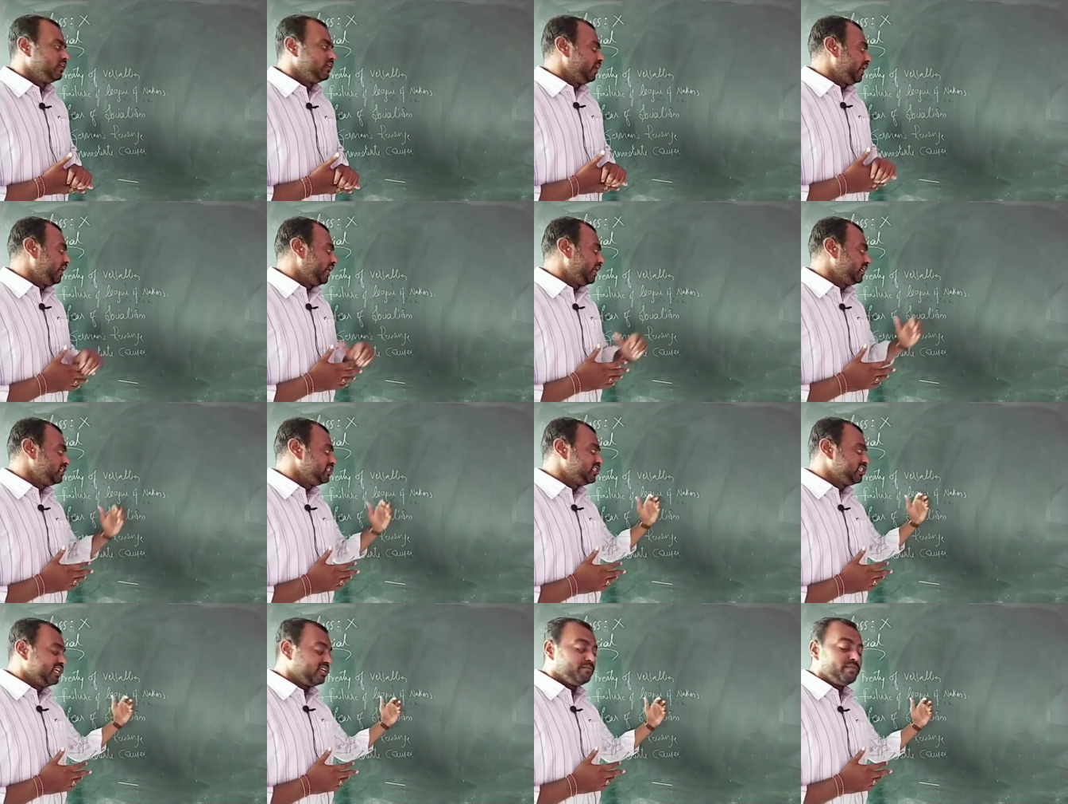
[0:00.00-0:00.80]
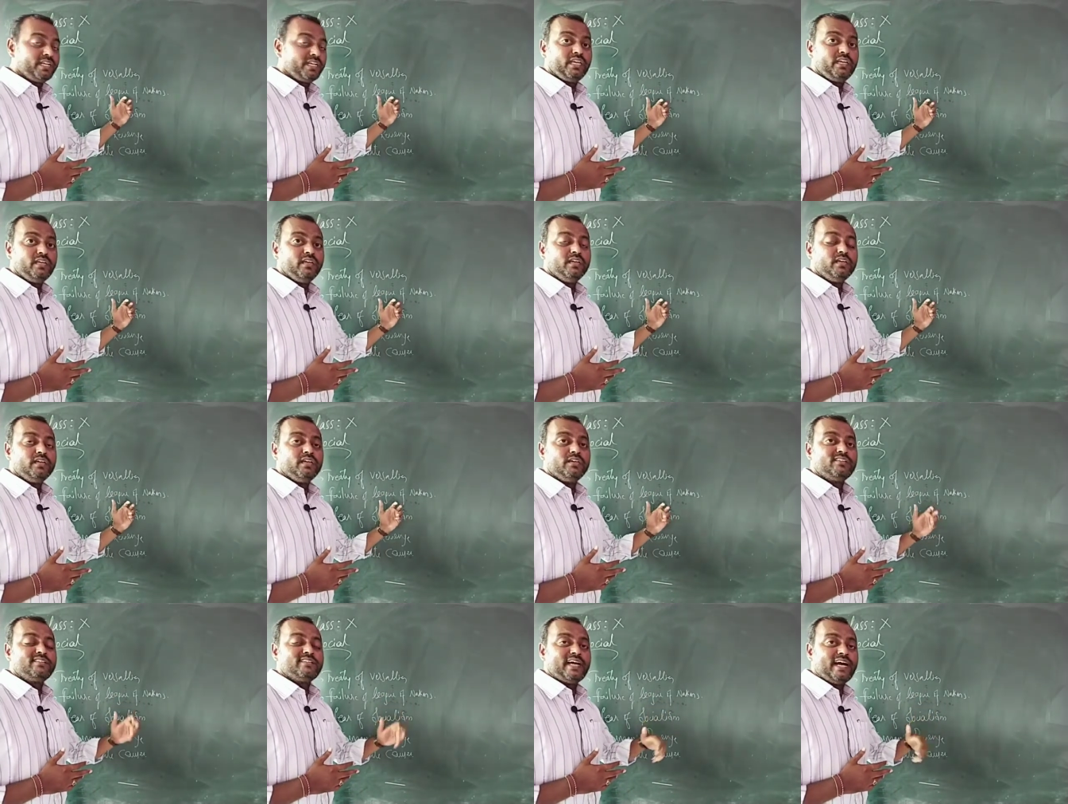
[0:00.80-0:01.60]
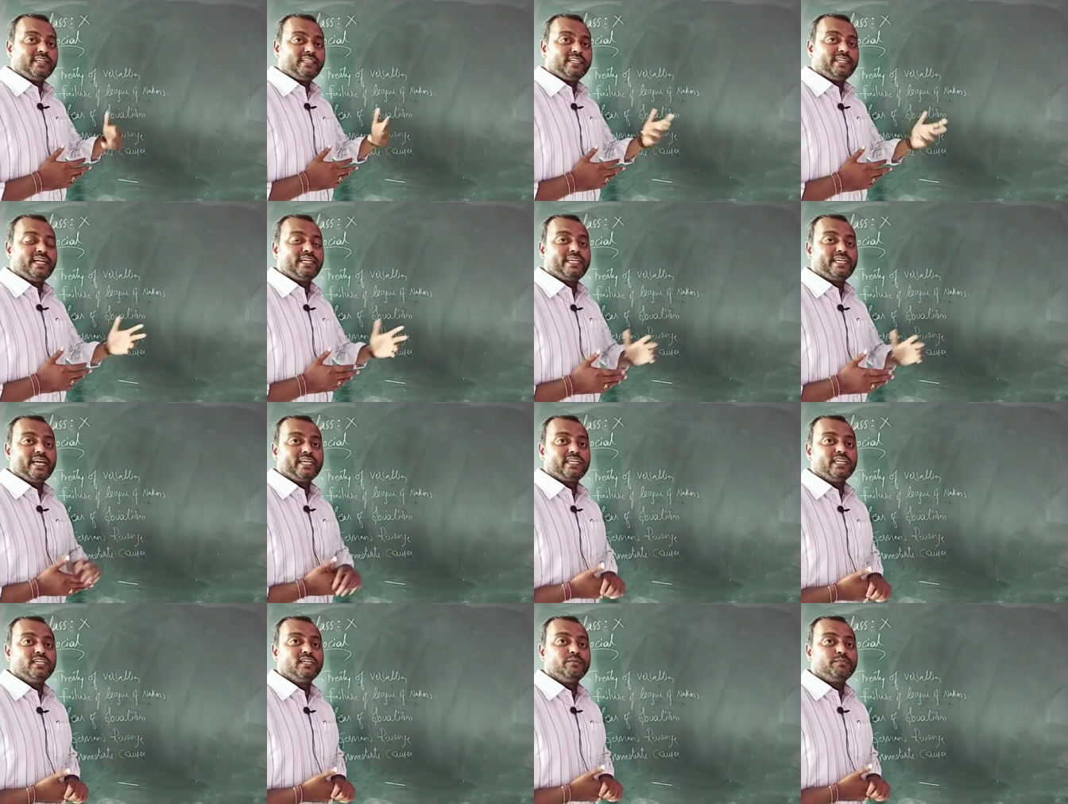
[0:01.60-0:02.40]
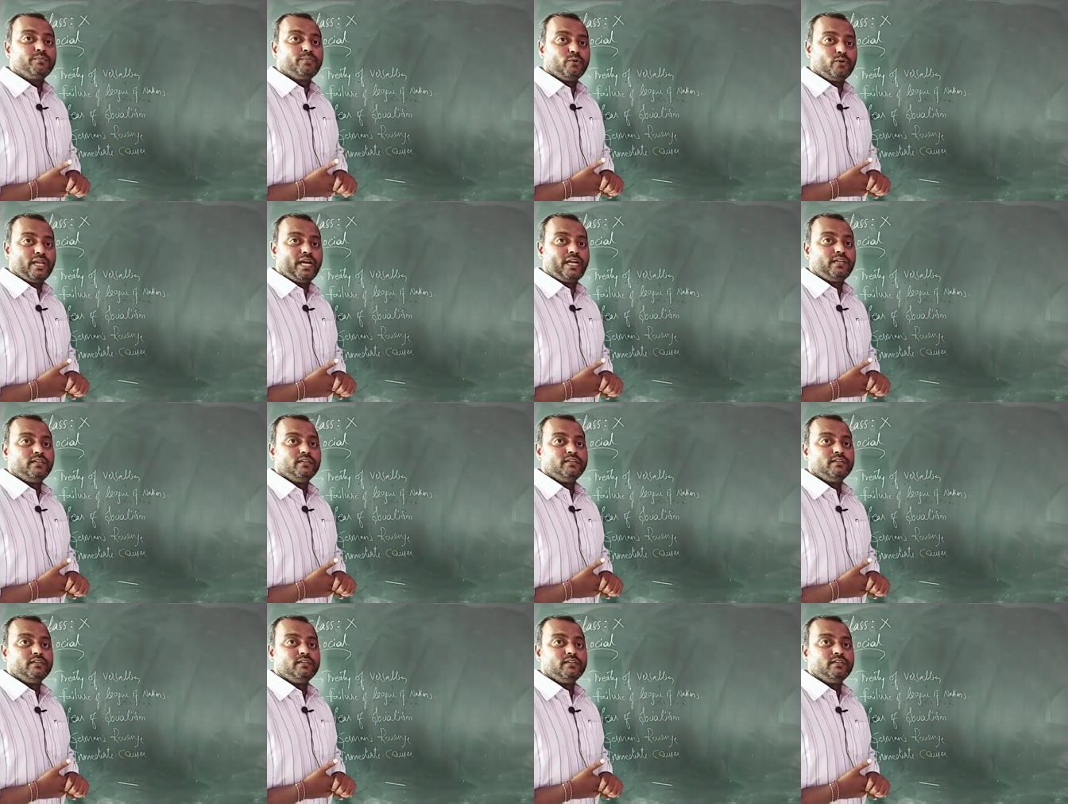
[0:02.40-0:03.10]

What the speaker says: And Germany started attacking Poland.